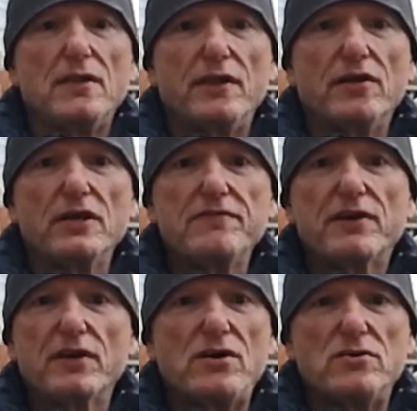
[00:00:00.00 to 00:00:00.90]
they'll leave
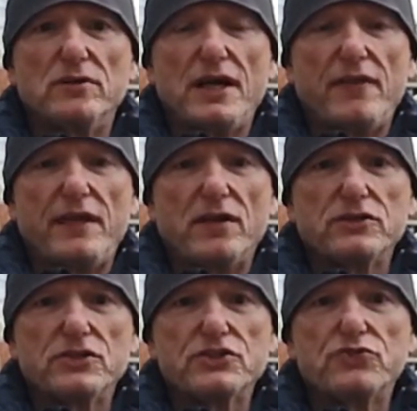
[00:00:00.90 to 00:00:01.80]
it alone and it'll
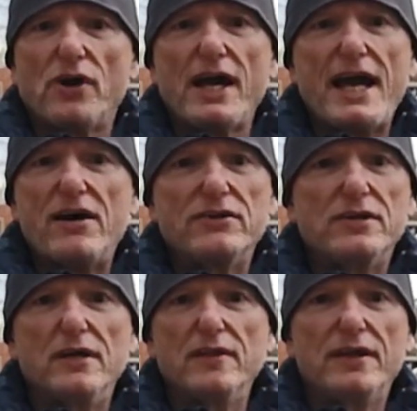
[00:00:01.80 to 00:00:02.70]
just dry out,
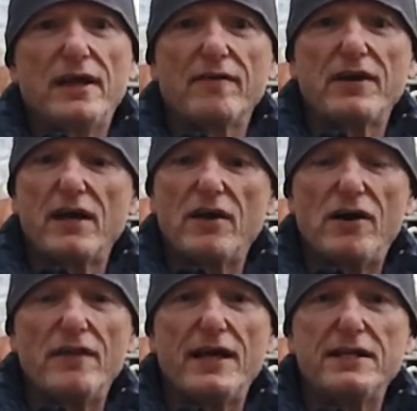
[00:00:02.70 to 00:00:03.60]
and then I've got
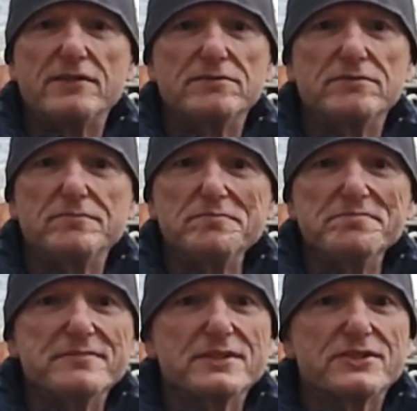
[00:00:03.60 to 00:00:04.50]
all that
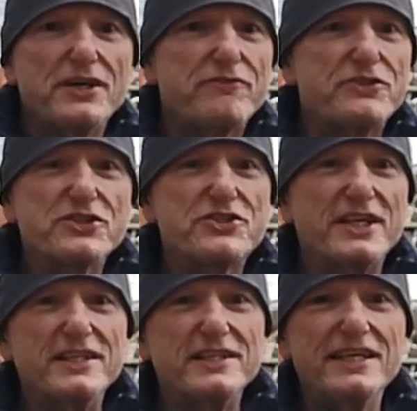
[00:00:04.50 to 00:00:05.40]
stuff just
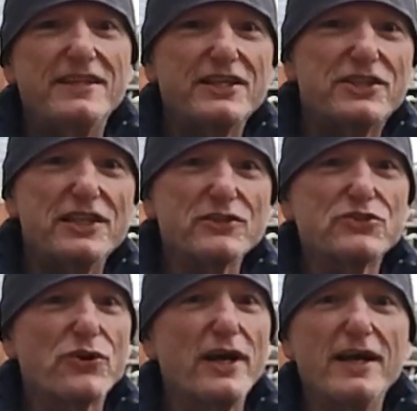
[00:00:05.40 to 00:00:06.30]
sitting in that little
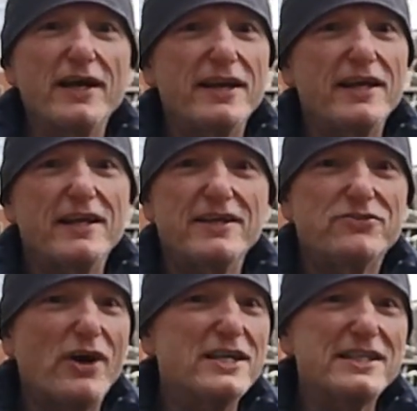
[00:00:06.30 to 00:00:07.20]
tray, and it
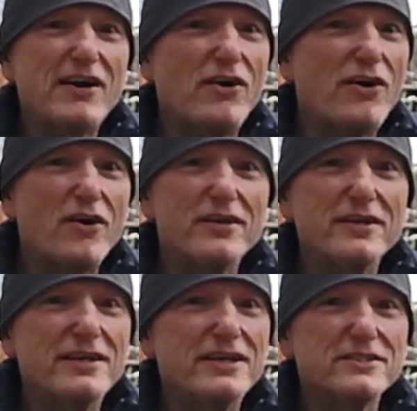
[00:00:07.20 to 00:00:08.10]
dries out hard
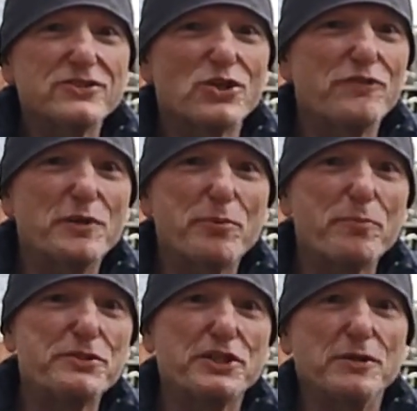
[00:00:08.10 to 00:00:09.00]
and it doesn't serve any
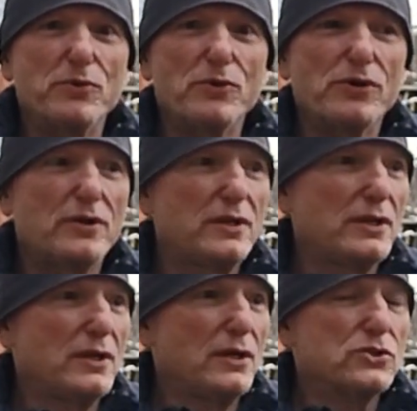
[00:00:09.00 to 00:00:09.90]
purpose anymore.
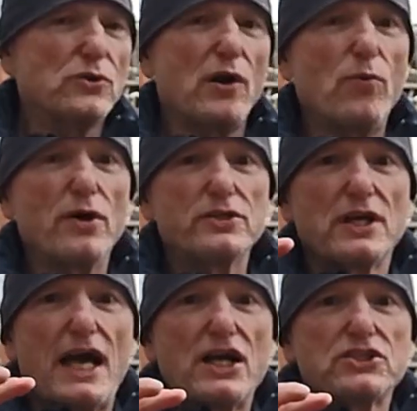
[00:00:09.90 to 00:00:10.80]
So I wanted
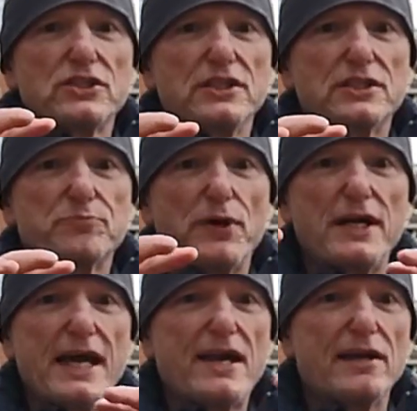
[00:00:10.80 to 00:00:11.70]
to actually spread
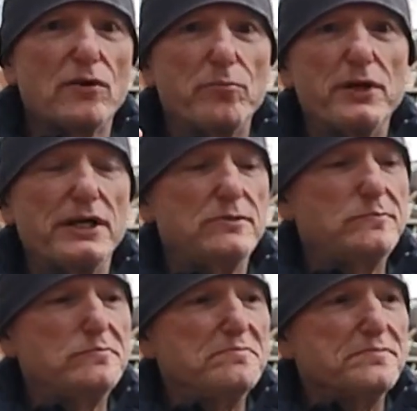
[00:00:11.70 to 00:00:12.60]
it out a little bit
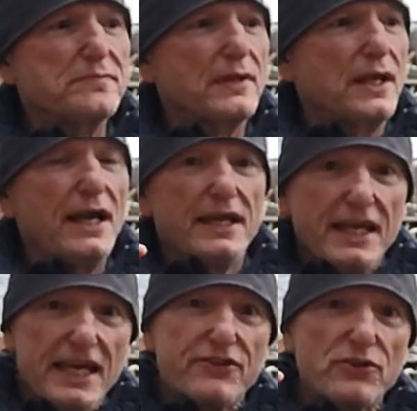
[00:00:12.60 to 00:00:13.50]
and
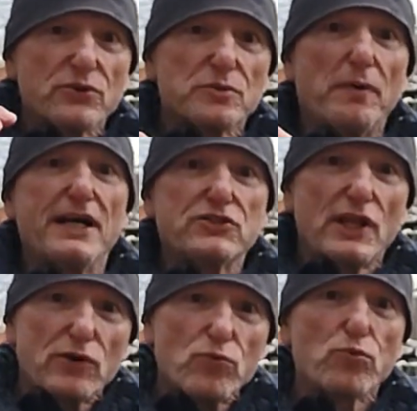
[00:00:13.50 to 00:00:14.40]
hit those mites
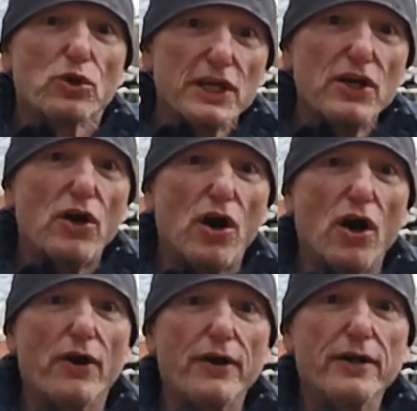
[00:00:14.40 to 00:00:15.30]
like really
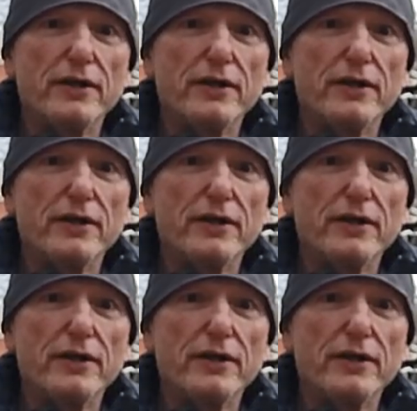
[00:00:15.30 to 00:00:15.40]
hard.